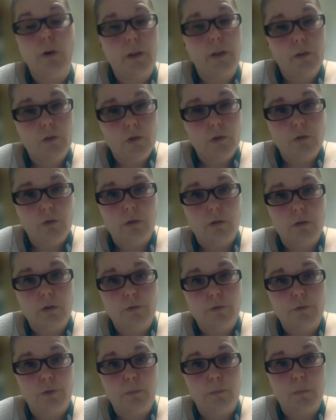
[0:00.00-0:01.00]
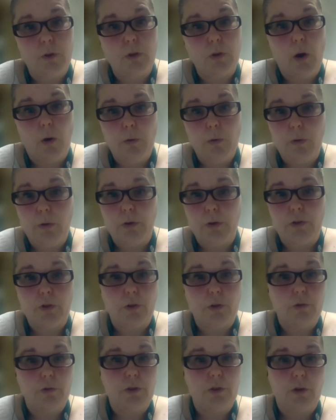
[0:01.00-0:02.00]
students from lower
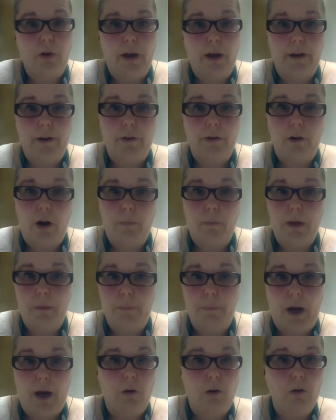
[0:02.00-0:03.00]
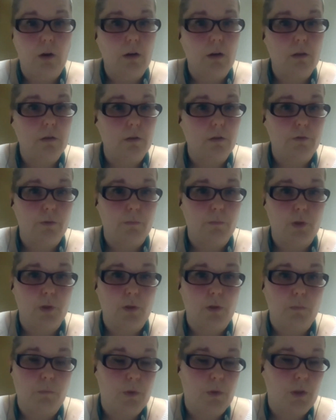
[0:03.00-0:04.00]
socioeconomic backgrounds or from
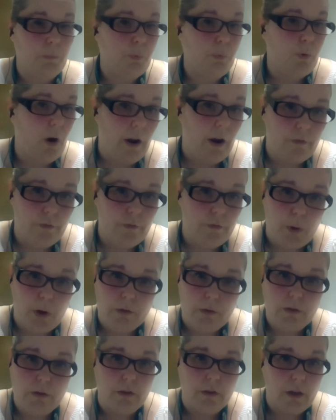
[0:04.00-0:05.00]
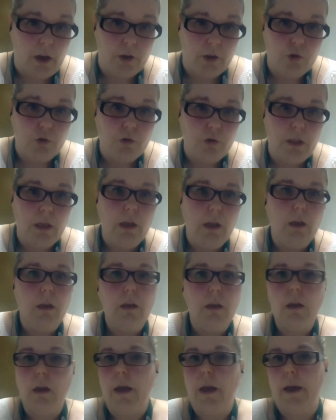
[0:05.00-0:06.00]
deprived parts of the country.
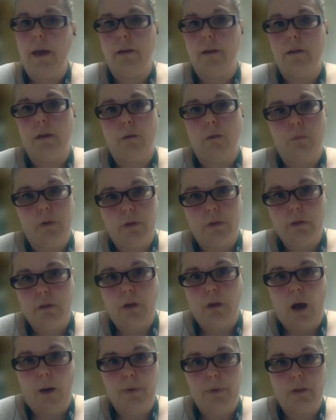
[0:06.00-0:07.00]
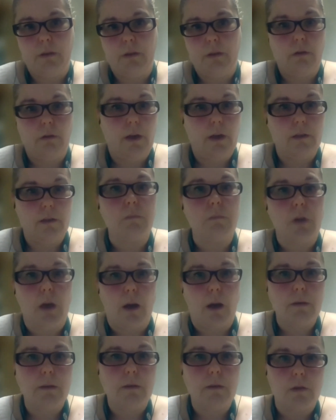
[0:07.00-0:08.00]
And it was upping the grades
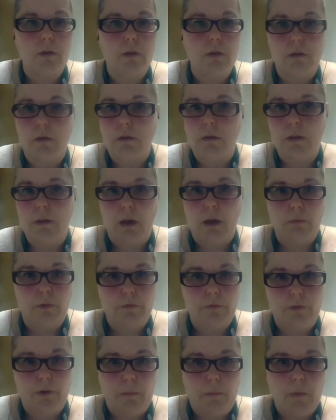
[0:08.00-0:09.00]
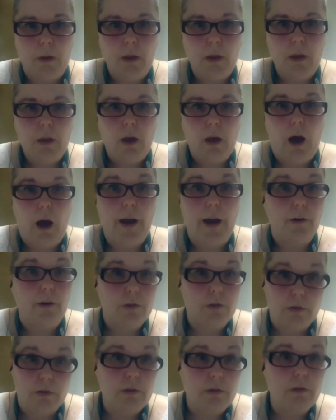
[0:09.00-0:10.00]
sometimes for students that were from higher
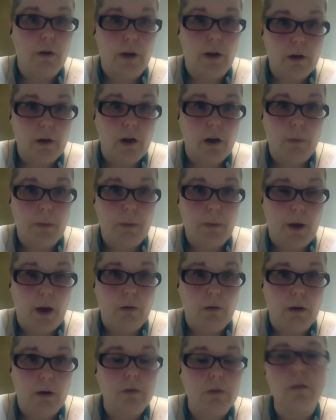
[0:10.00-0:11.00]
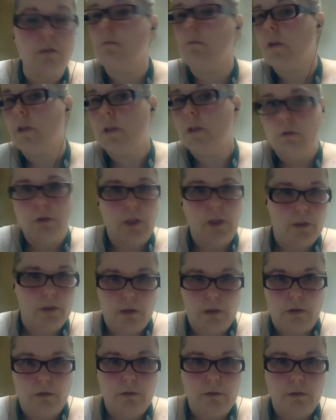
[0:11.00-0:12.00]
socioeconomic backgrounds. So there were huge
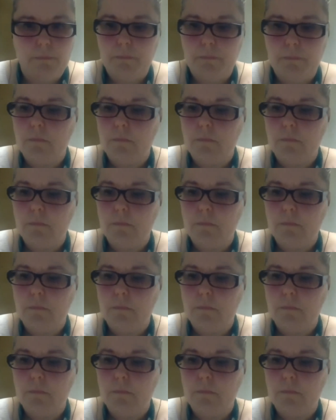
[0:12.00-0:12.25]
issues.